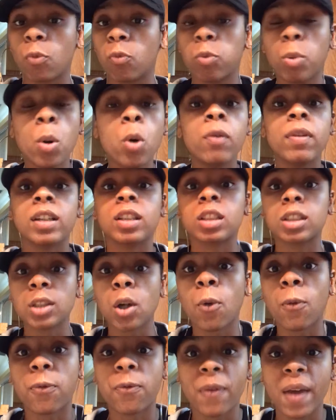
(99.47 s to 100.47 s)
moving
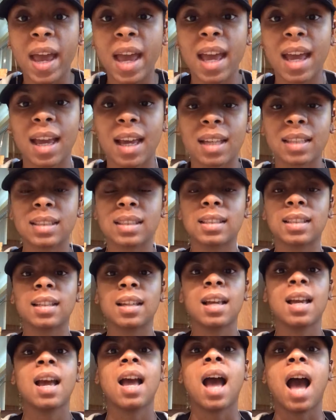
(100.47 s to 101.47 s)
so fast,
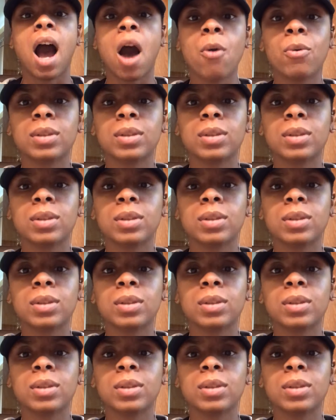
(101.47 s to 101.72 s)
I